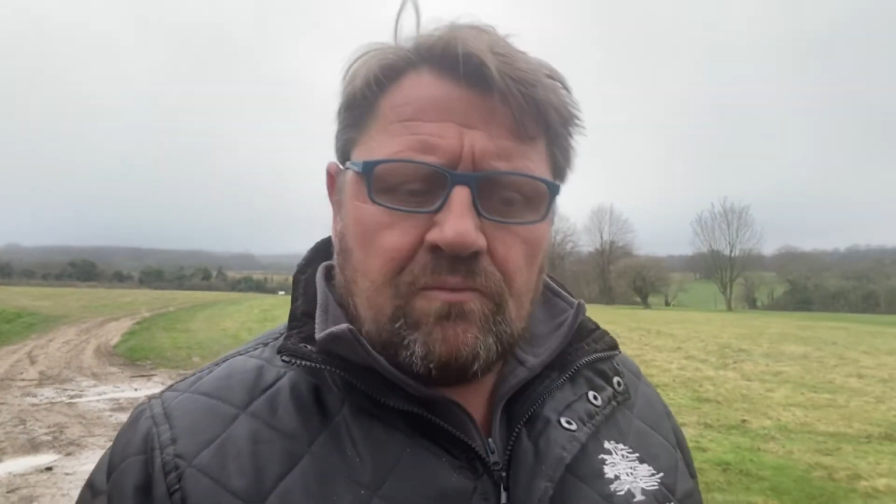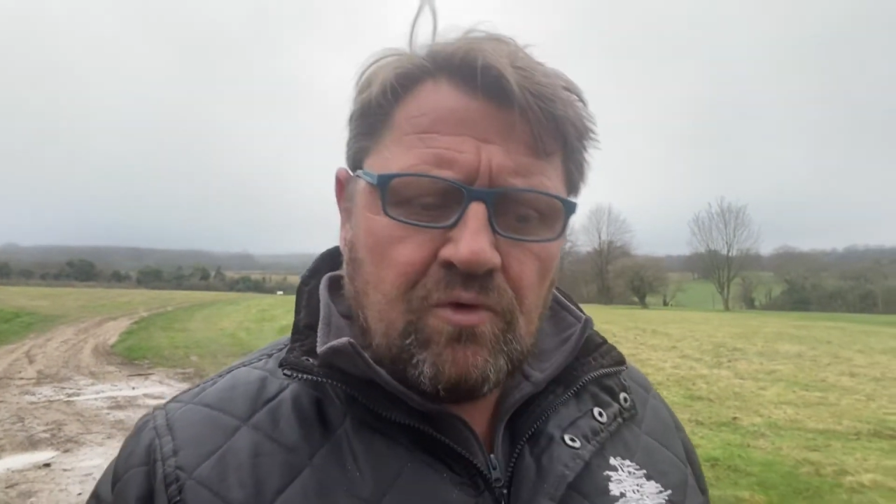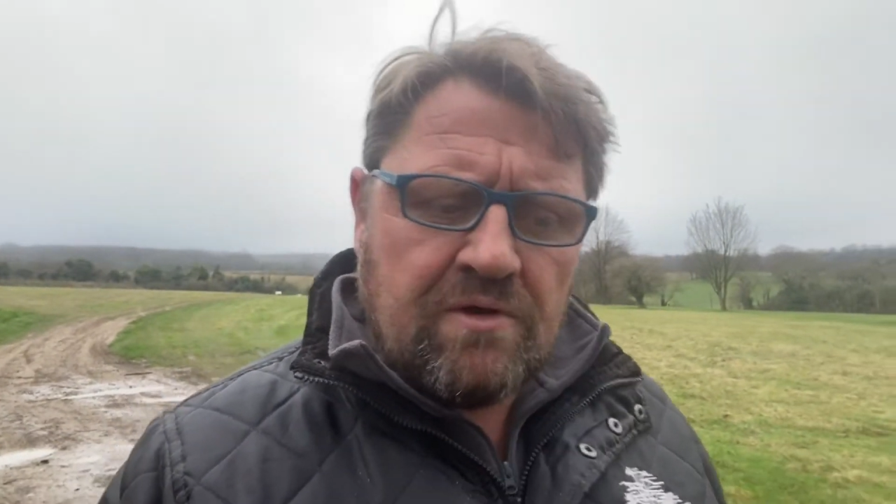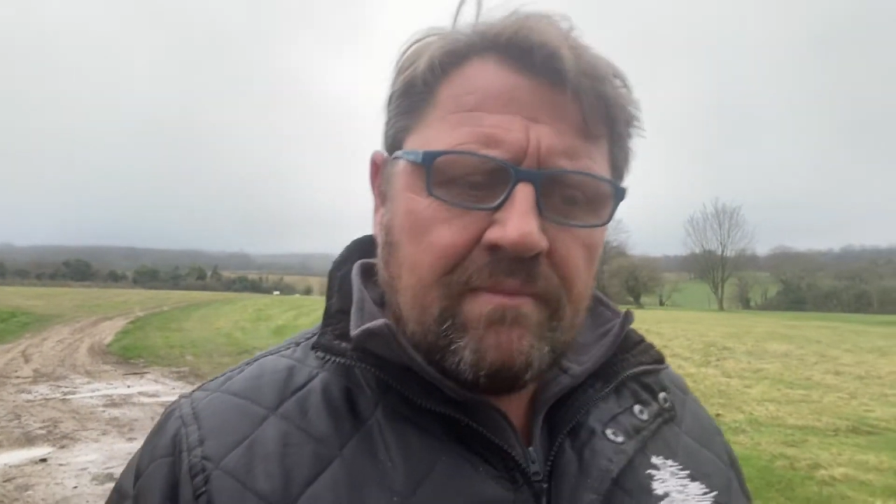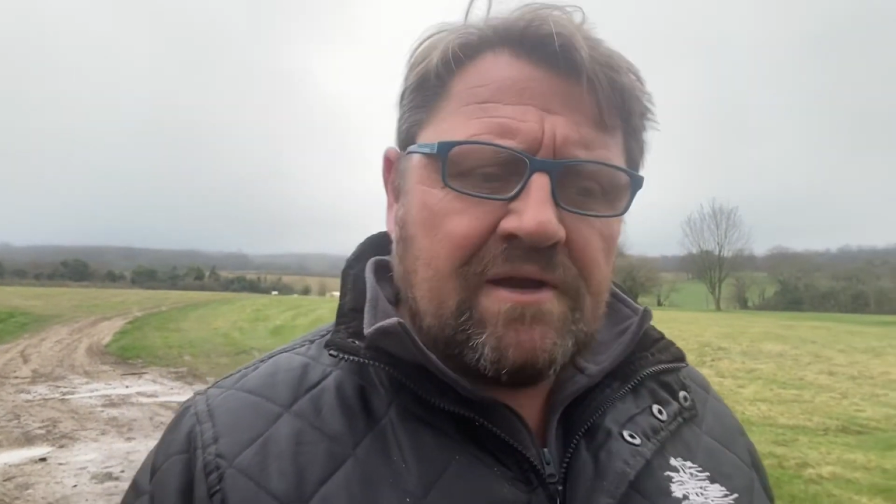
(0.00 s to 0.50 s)

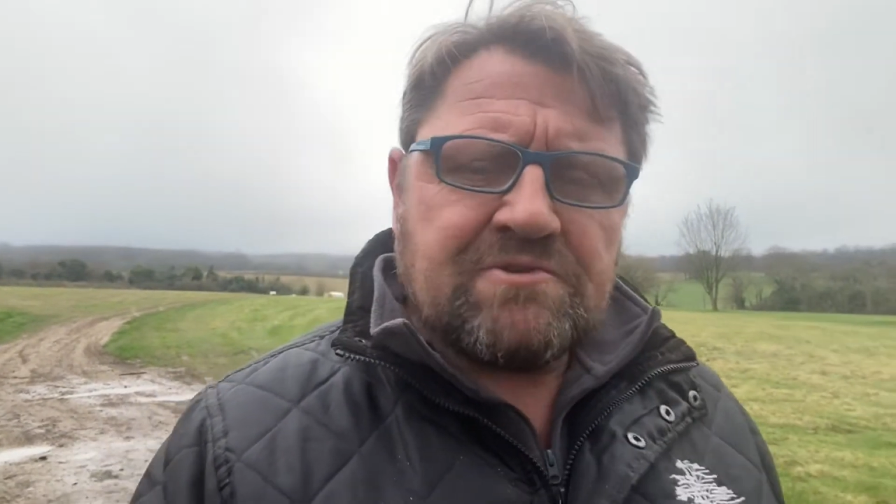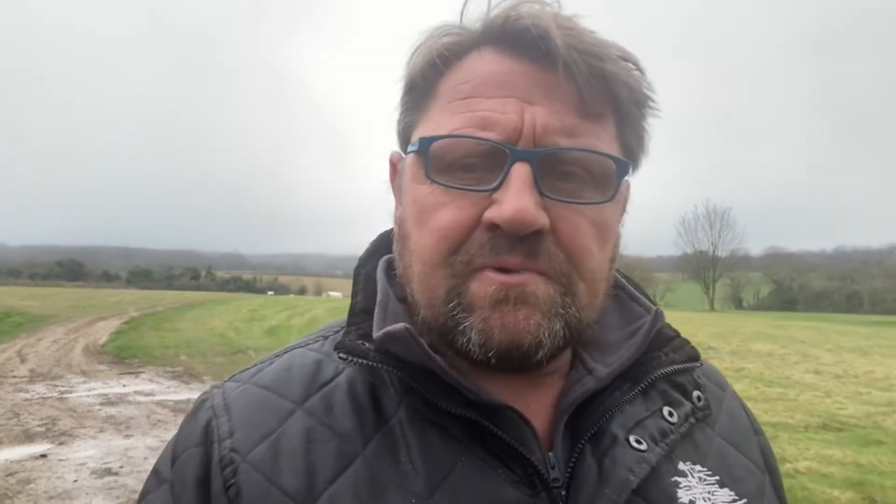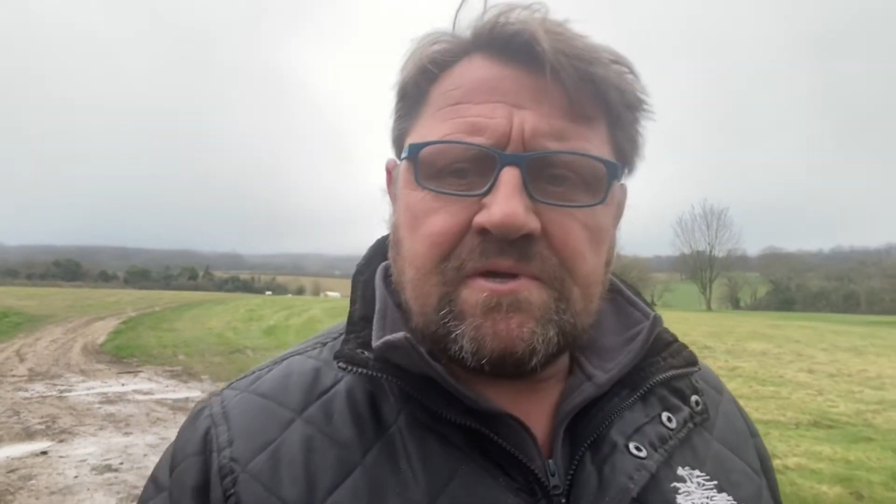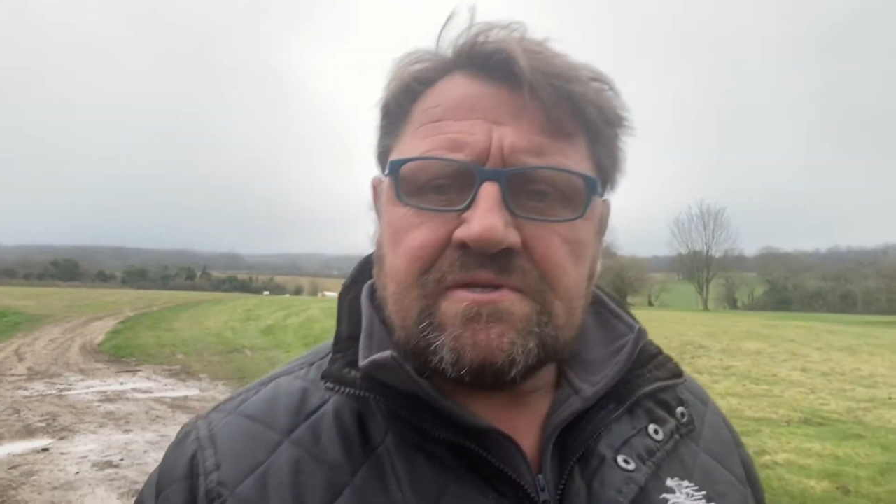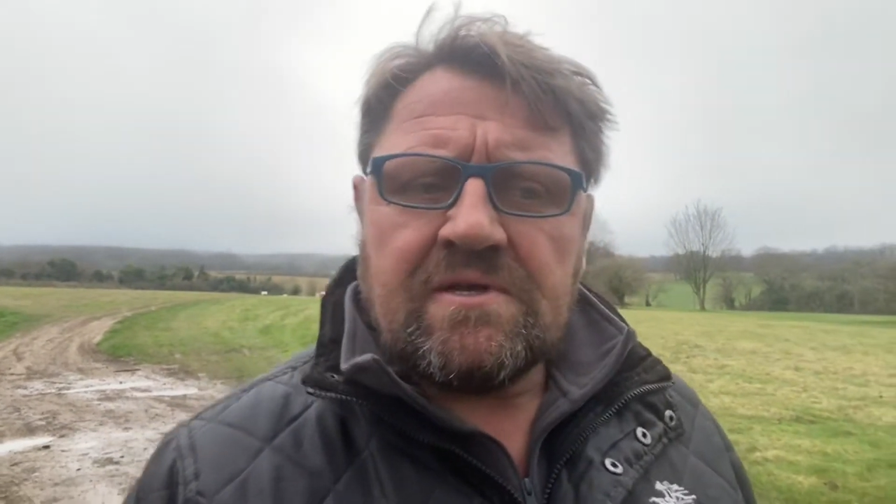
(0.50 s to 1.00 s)
Woodland
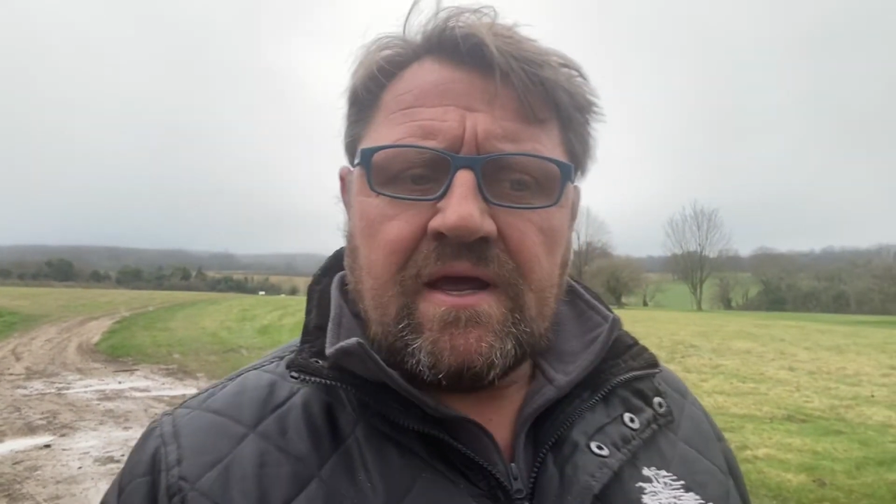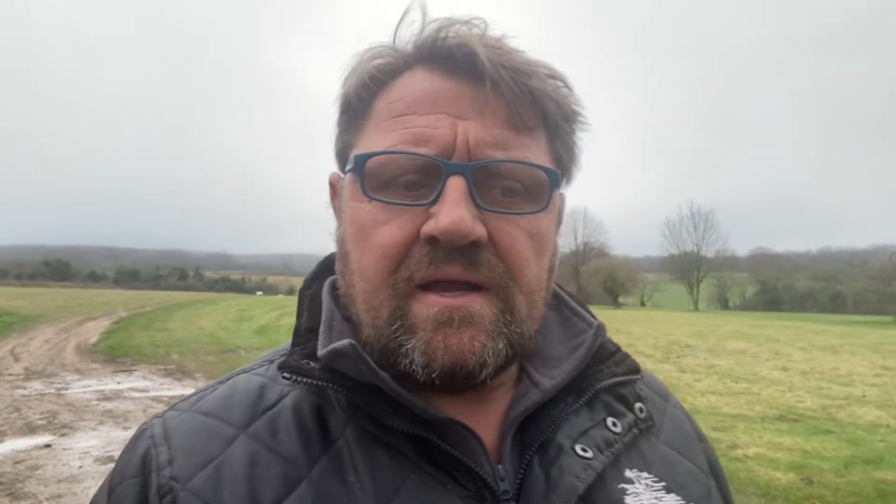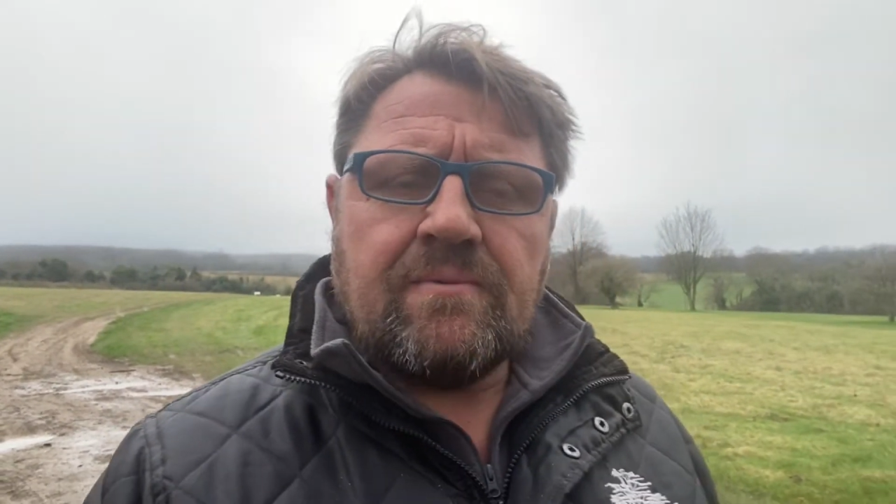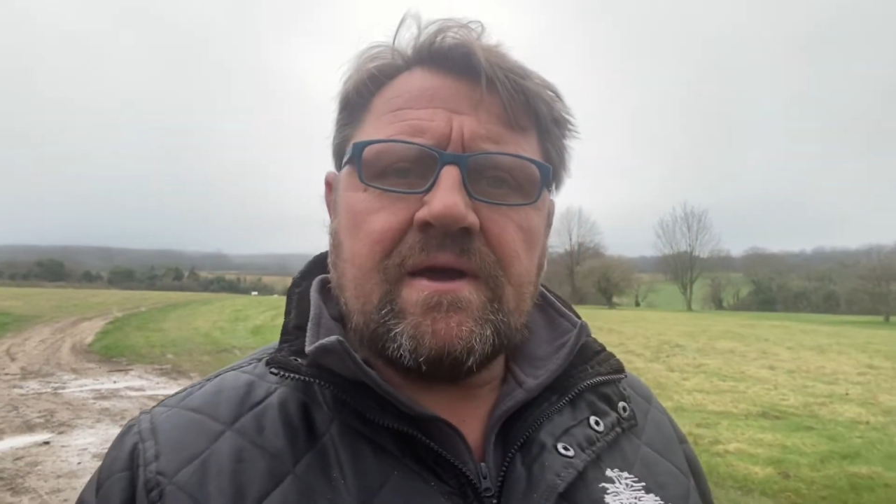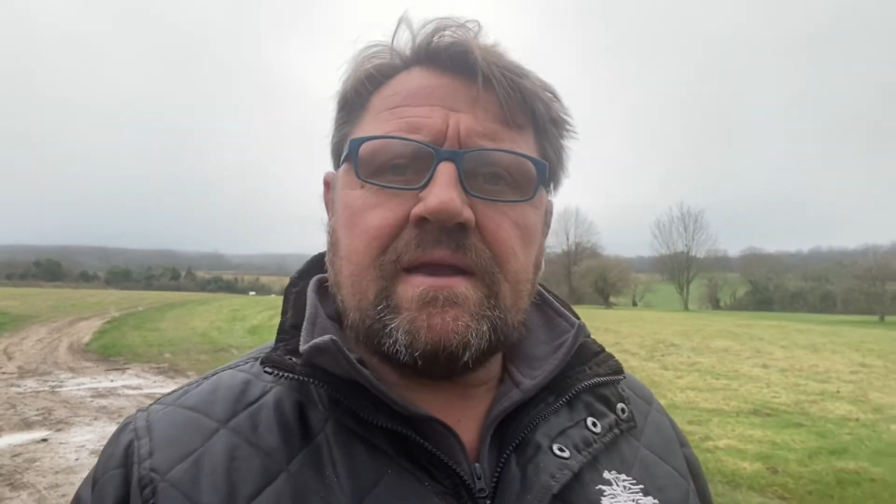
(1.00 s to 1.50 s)
management isn't
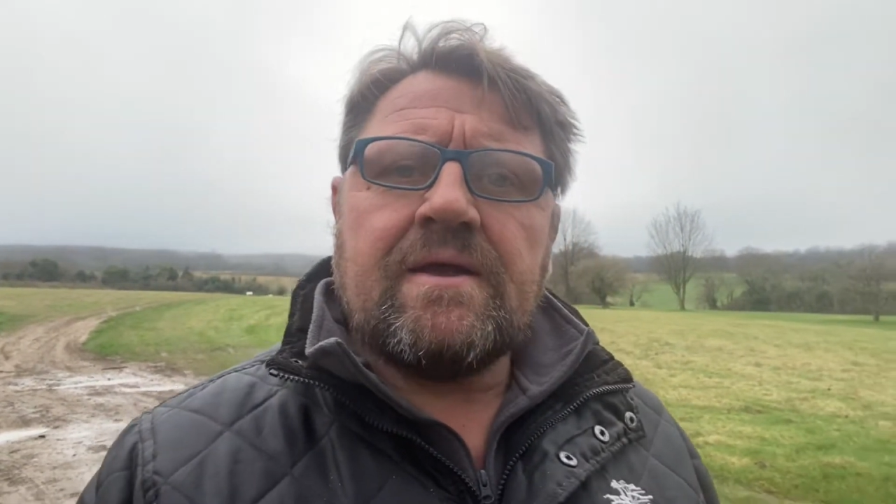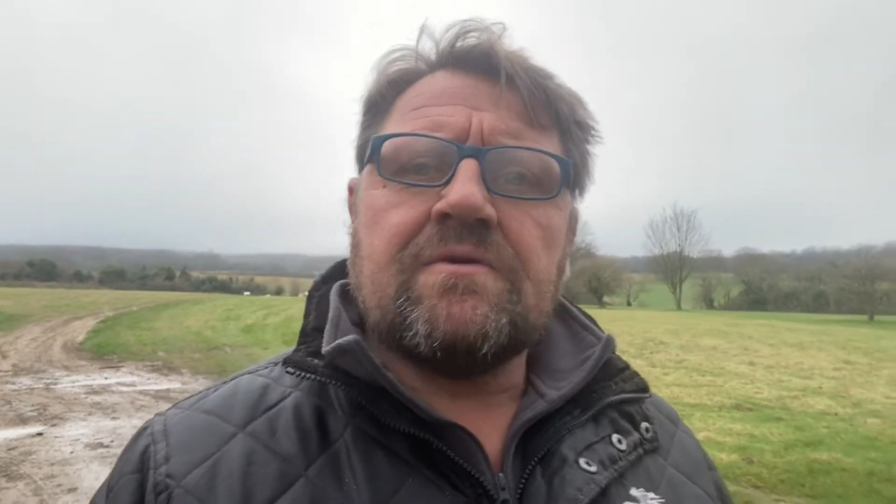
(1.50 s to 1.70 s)
anywhere near